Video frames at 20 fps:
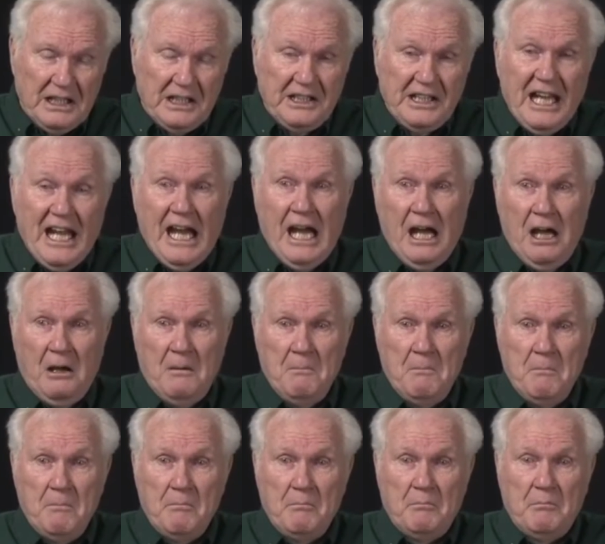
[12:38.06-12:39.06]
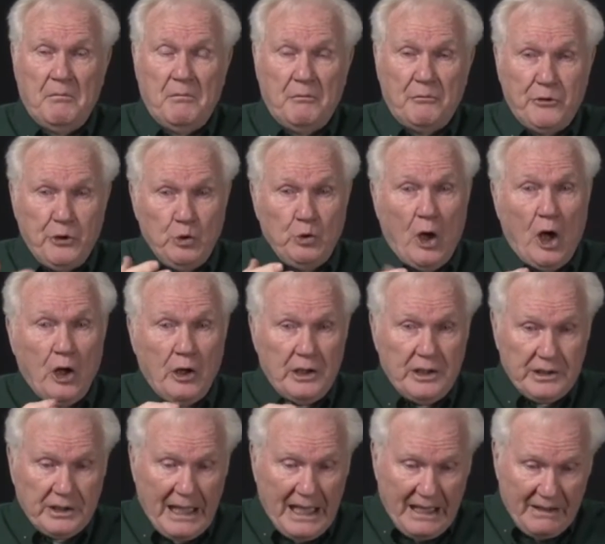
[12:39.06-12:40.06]
Now, through,
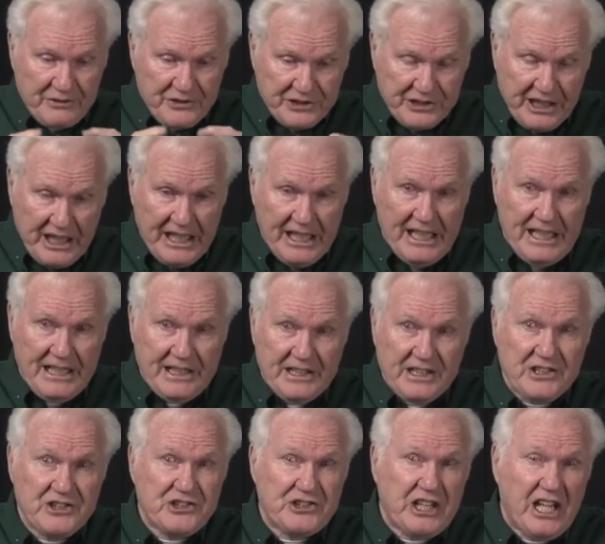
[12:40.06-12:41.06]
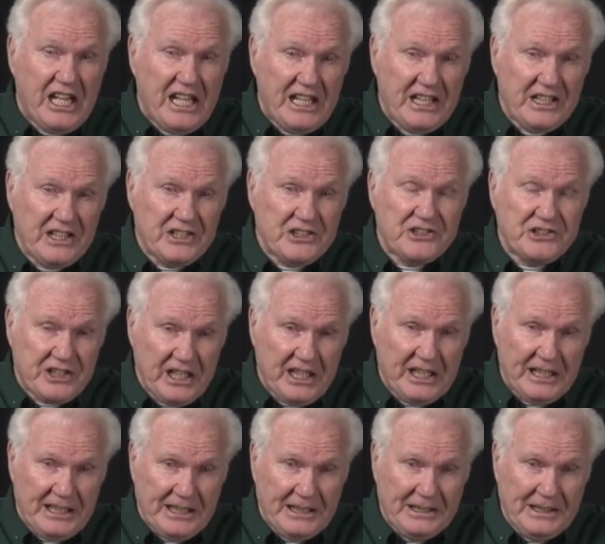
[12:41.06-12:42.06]
I've stayed and stayed and
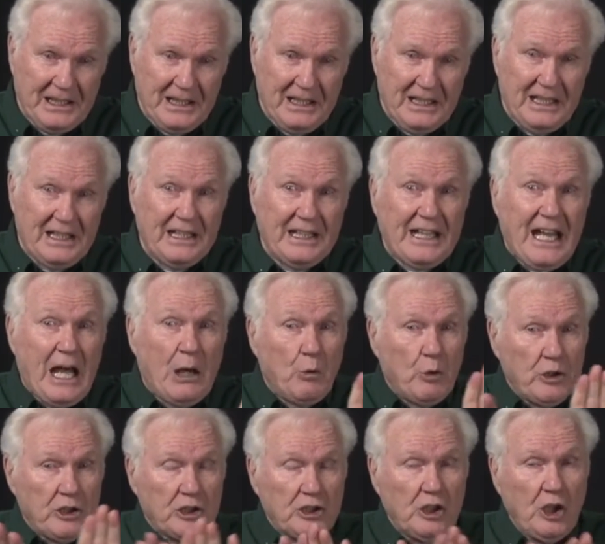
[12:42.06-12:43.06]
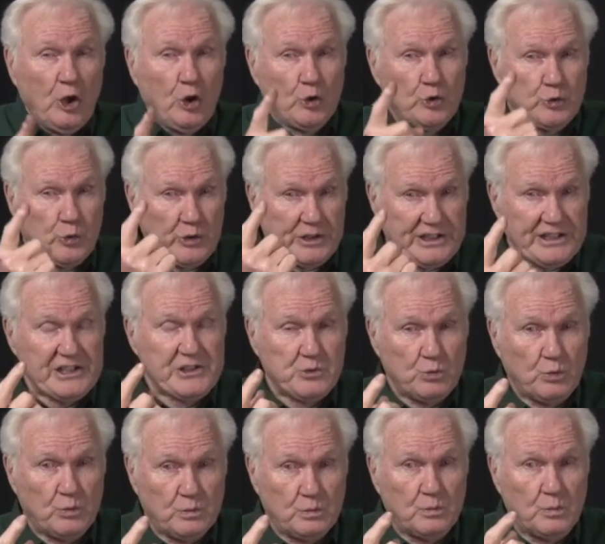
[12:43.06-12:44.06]
stayed, and I want to close with this
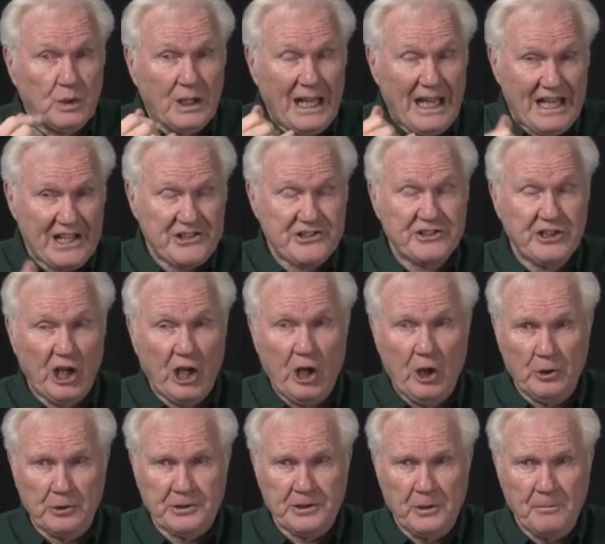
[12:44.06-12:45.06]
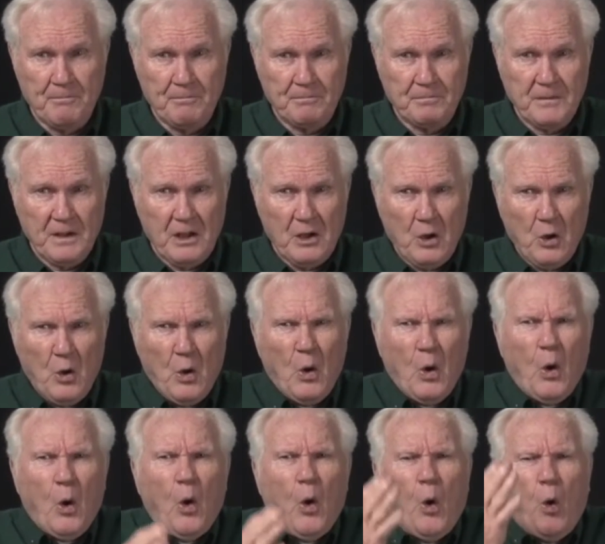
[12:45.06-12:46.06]
last thought.
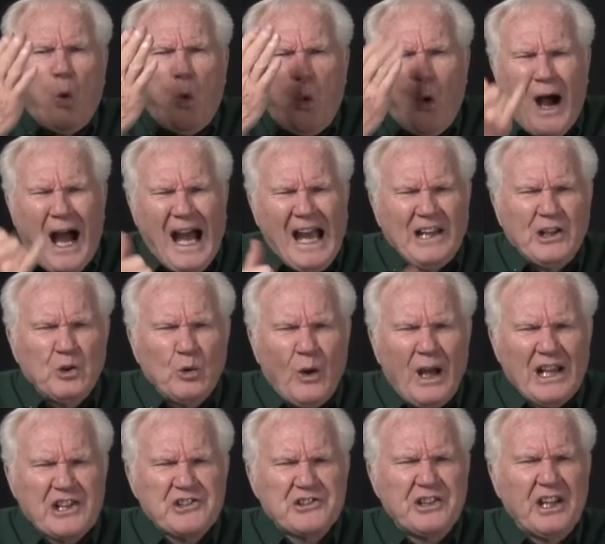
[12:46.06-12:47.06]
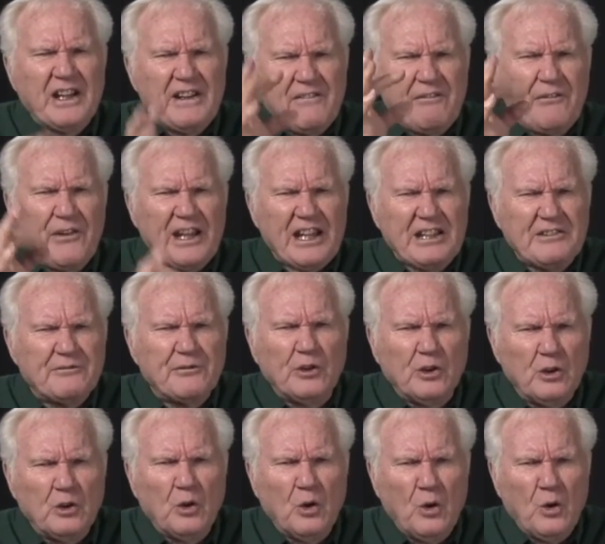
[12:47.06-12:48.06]
Why do I stay
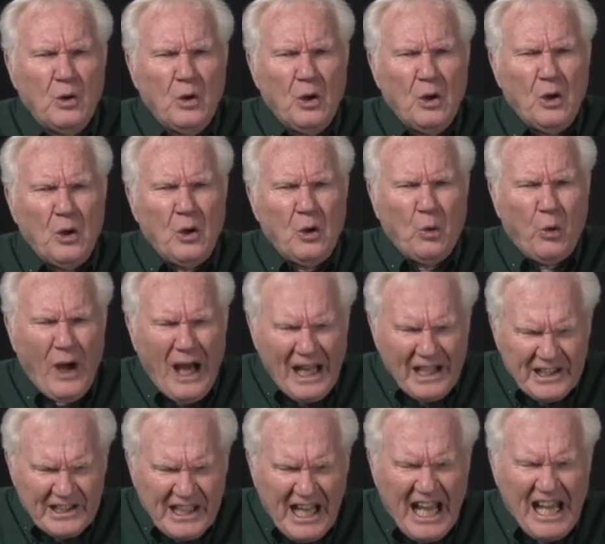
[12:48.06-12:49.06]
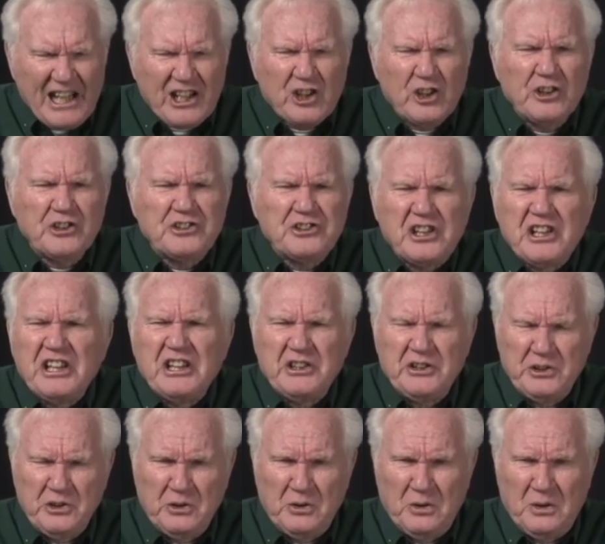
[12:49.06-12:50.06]
faithful? Why did I
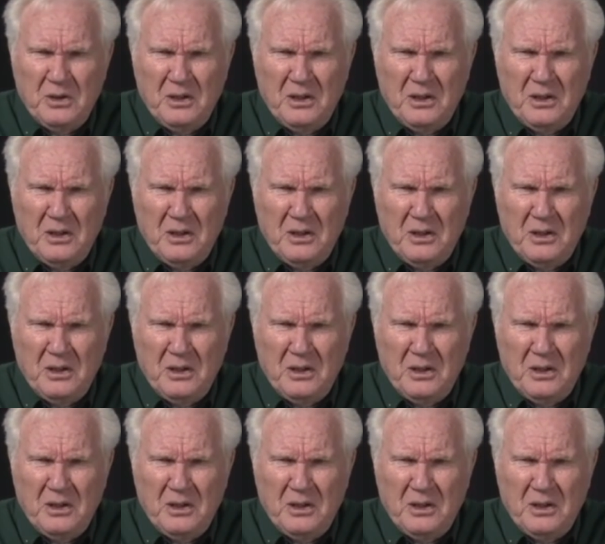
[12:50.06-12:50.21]
continue?